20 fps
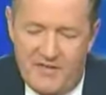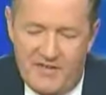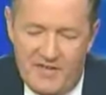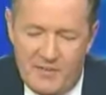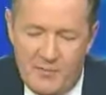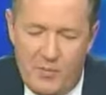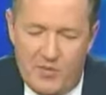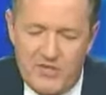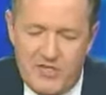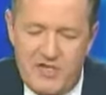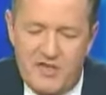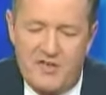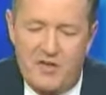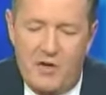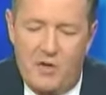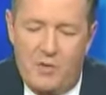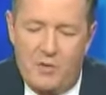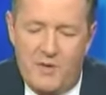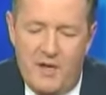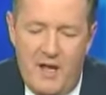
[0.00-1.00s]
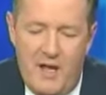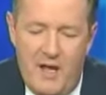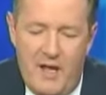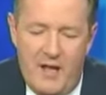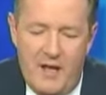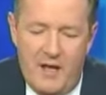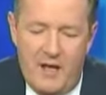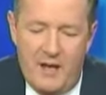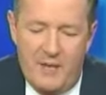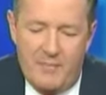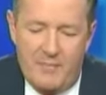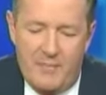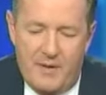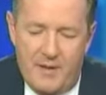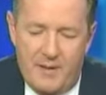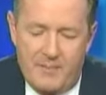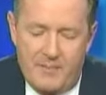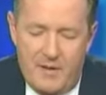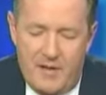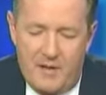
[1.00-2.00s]
This is what she told
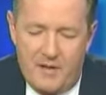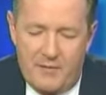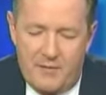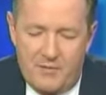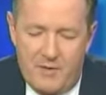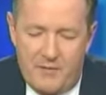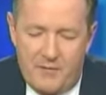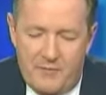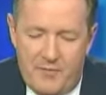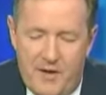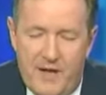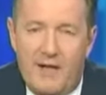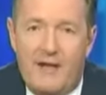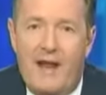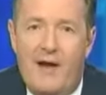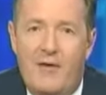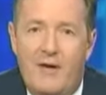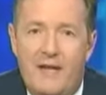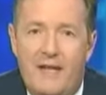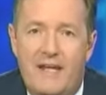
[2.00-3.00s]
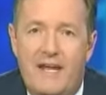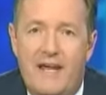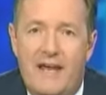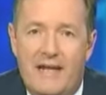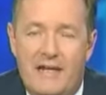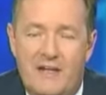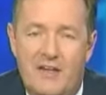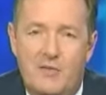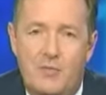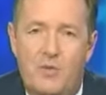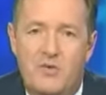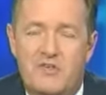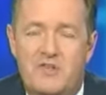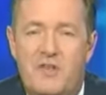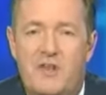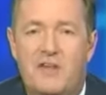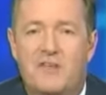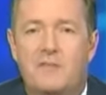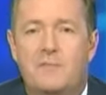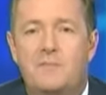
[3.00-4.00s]
my great friend Larry King. Let's
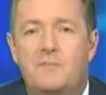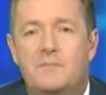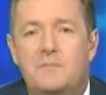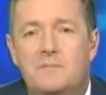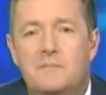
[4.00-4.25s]
watch this.